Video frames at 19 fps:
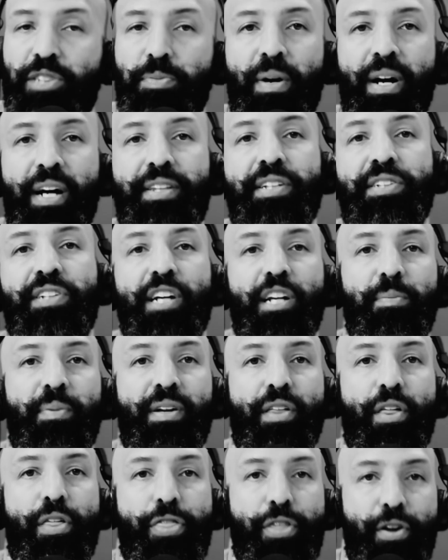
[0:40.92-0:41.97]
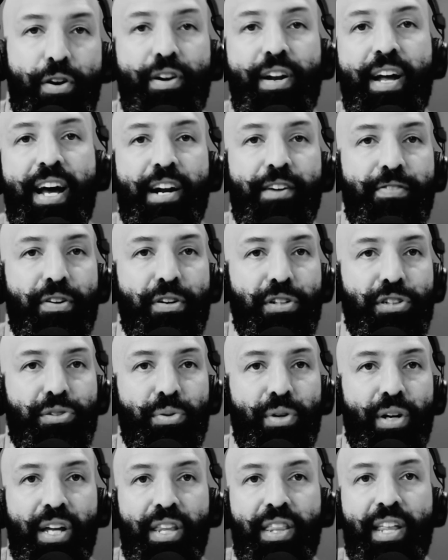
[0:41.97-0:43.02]
month is going to be the 3rd
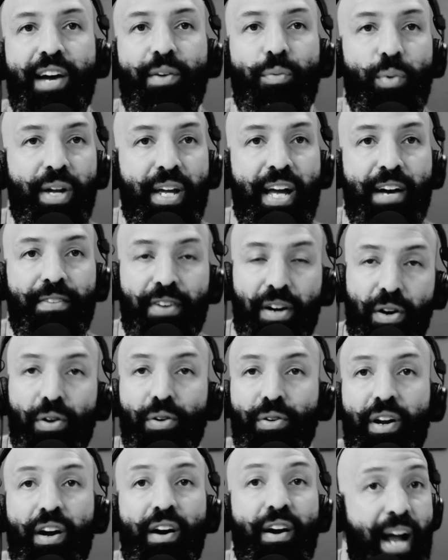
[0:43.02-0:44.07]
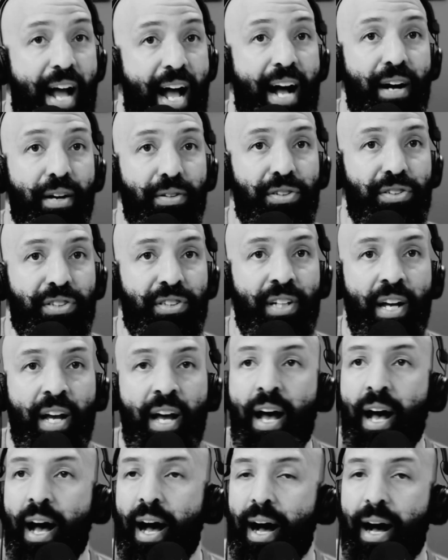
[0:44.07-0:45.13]
anniversary that we have owned our house,
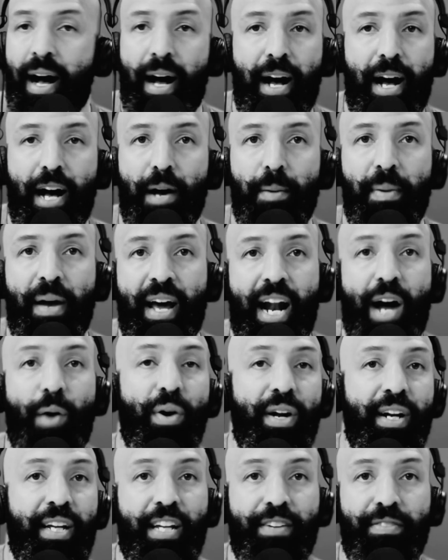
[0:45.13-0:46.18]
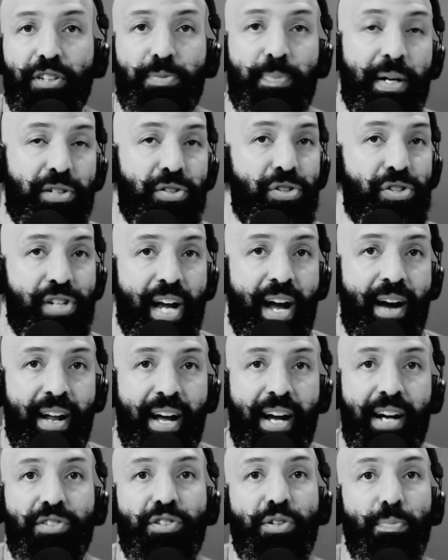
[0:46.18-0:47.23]
and I want to give a special shout
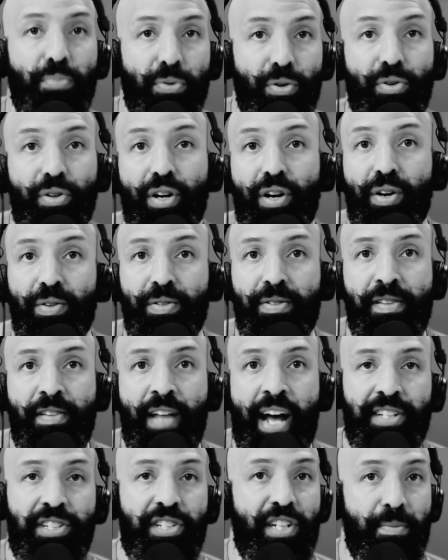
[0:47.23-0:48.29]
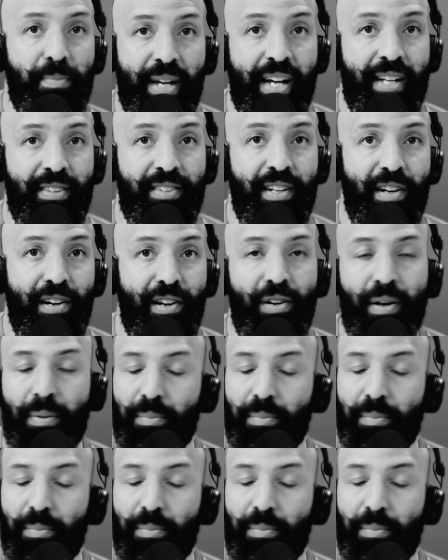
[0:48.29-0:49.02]
out to Bruno Nascimiento.